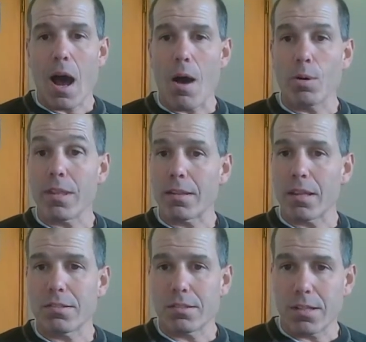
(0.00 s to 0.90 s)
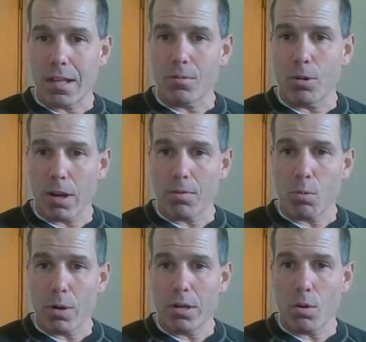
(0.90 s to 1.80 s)
What that does is take
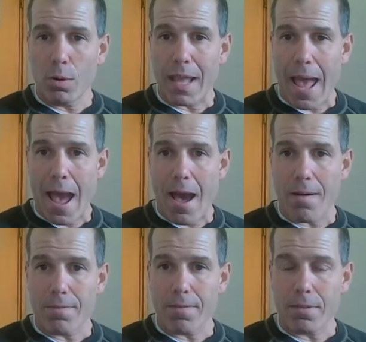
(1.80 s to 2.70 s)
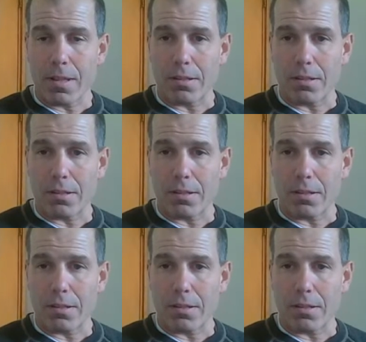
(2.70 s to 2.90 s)
whatever window we have